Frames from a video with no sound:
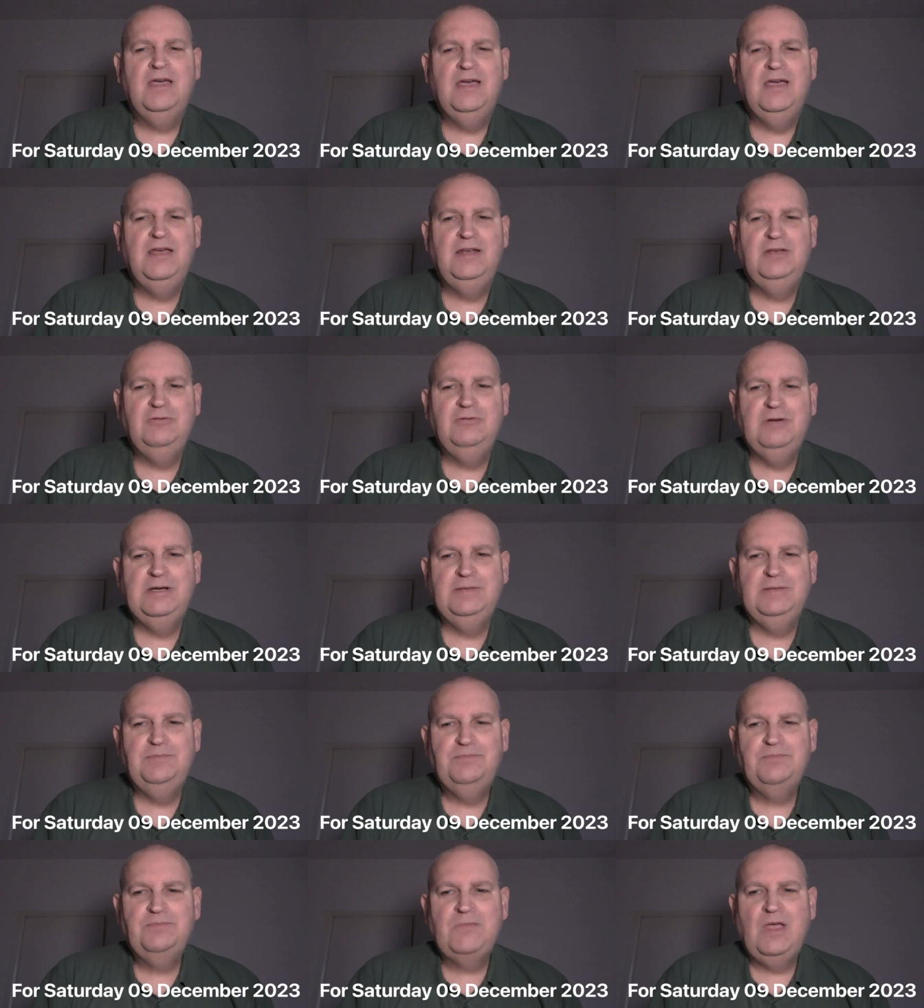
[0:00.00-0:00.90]

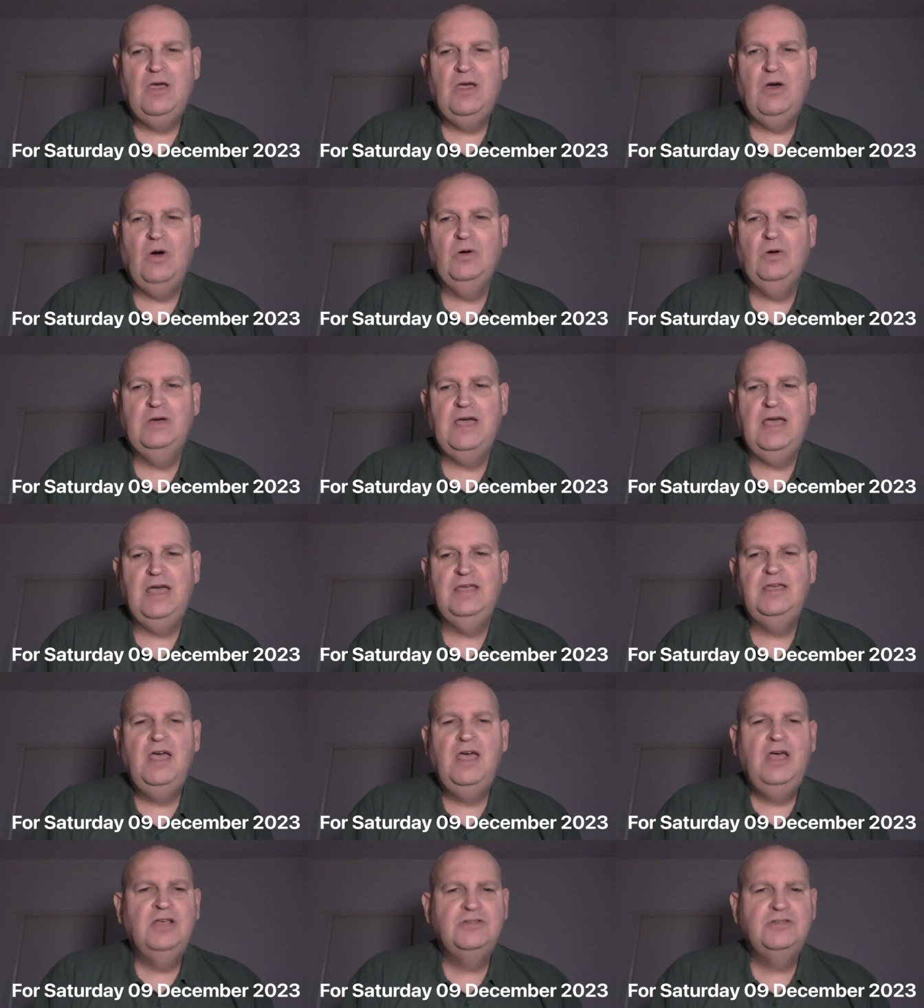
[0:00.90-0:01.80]
Anyway,
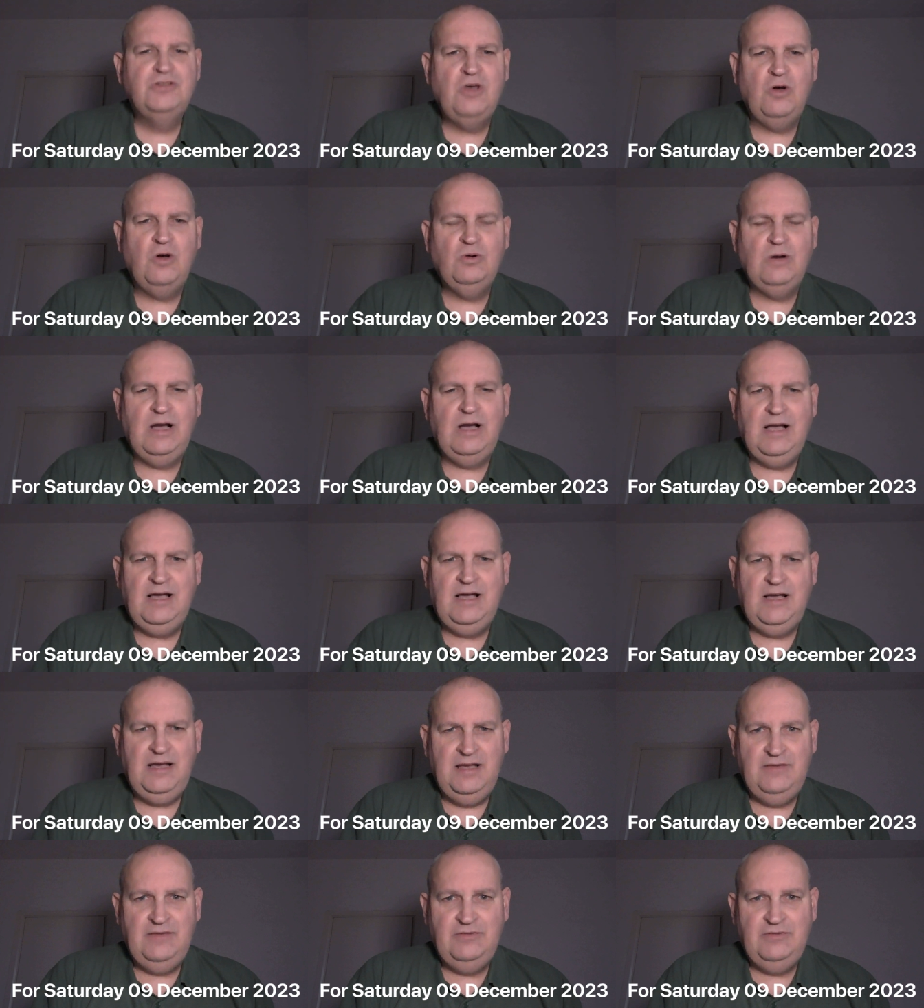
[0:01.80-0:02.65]
okay, so uh,